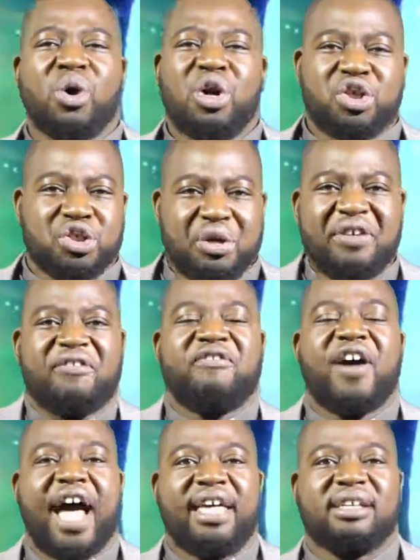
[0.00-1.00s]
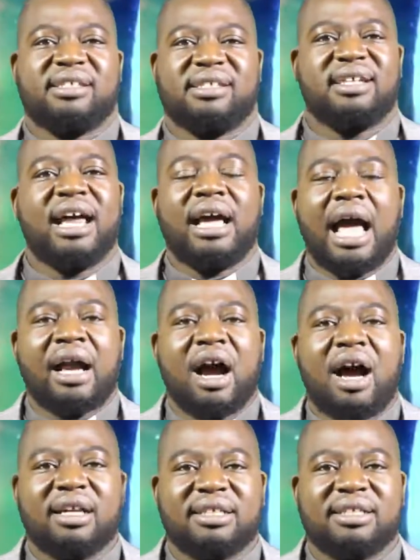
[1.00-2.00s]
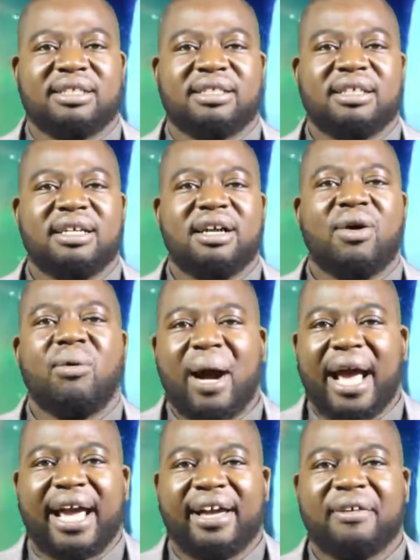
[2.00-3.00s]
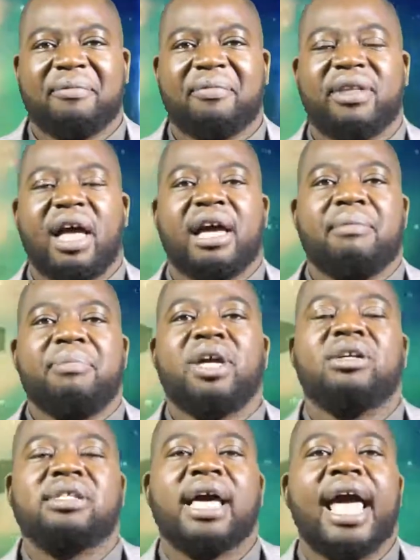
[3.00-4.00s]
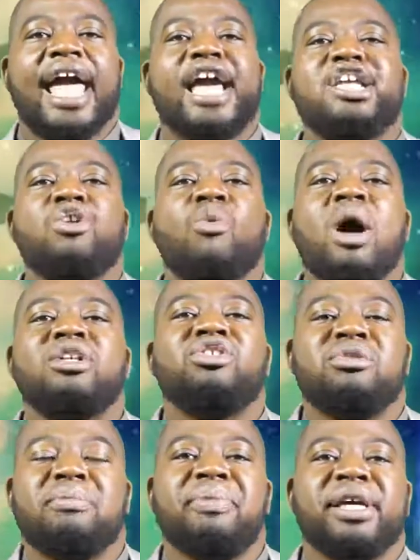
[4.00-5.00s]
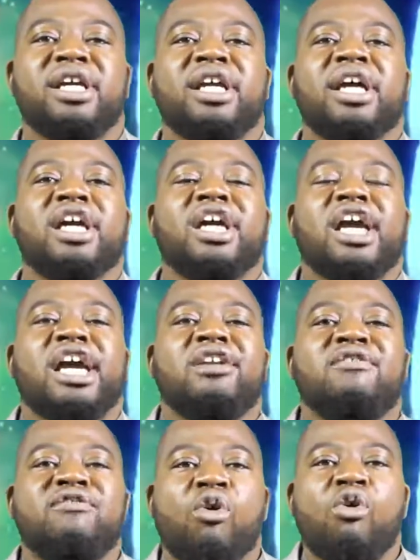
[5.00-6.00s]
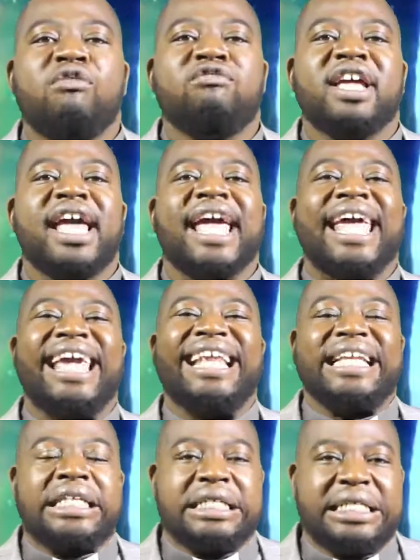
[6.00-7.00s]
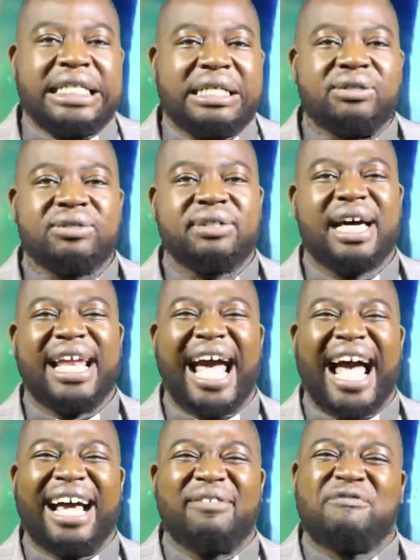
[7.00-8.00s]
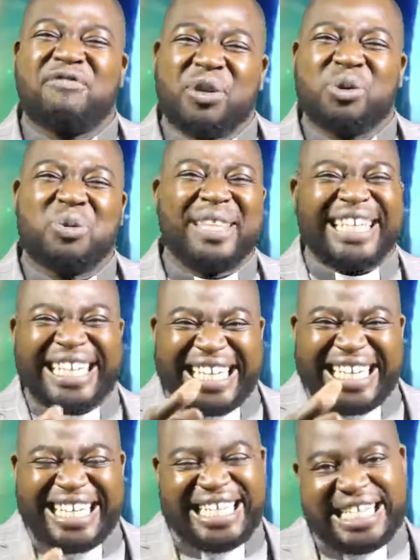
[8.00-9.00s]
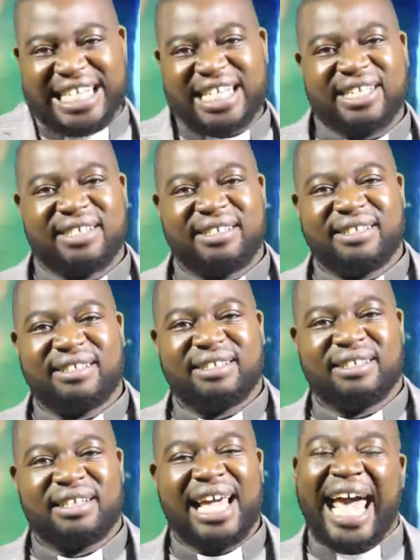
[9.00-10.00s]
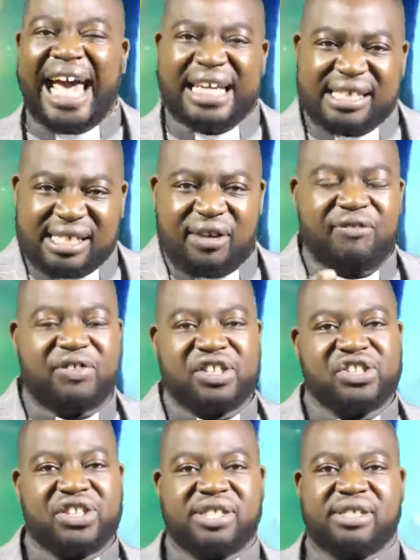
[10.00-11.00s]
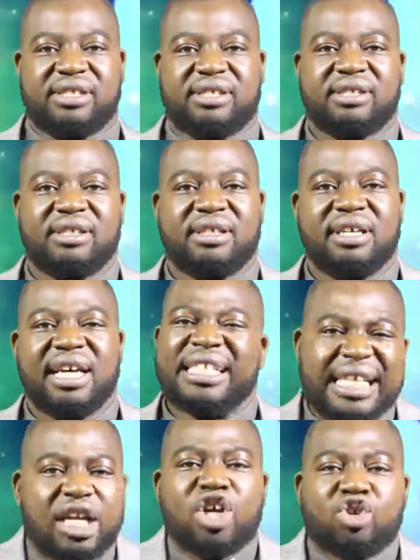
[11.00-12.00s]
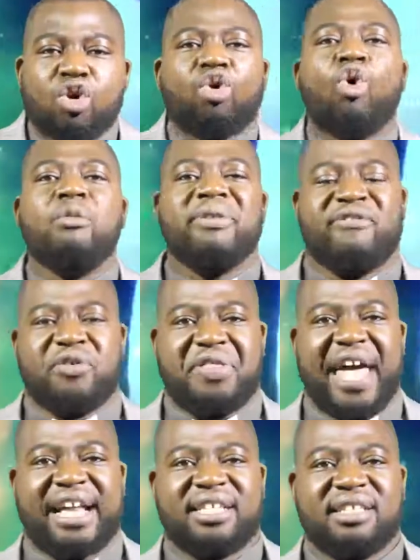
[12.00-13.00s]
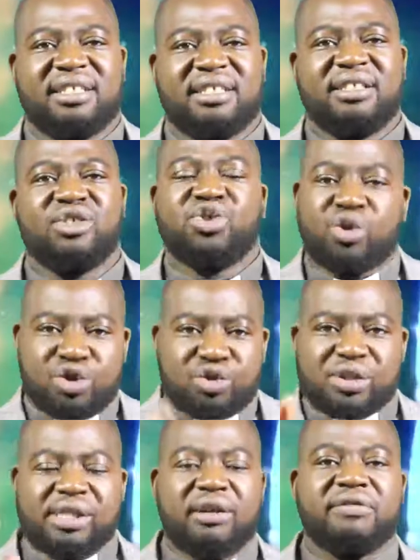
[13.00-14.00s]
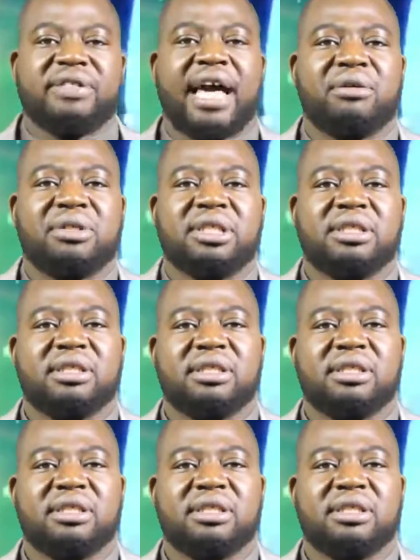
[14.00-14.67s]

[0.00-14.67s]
unify us. He said, I can't. Why? Because he didn't want to be involved in deals that are filled with greed and selfishness. He said, don't call me for that. Sort yourselves out.